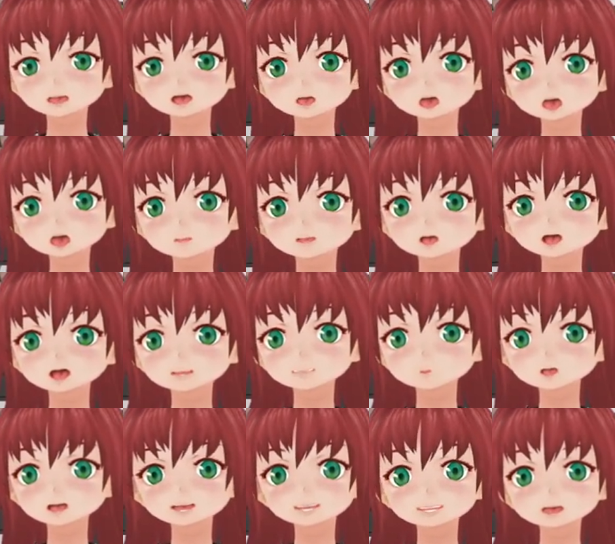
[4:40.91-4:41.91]
are not
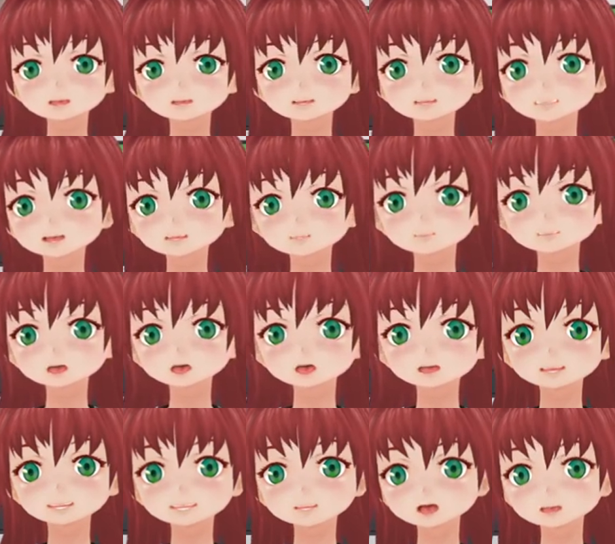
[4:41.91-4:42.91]
optimized for games engines,
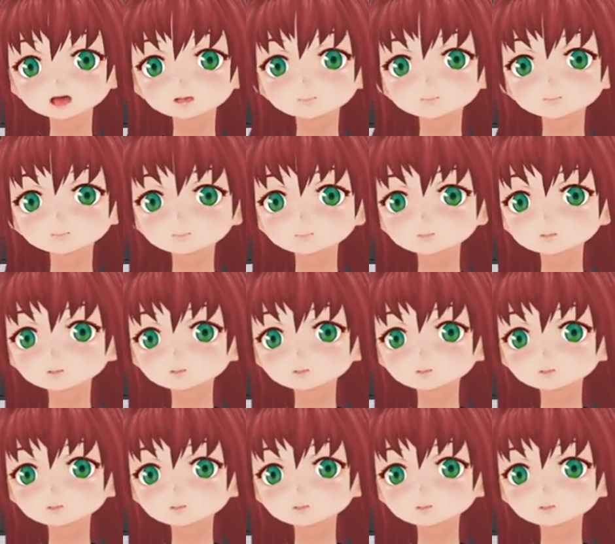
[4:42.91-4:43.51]
but they work.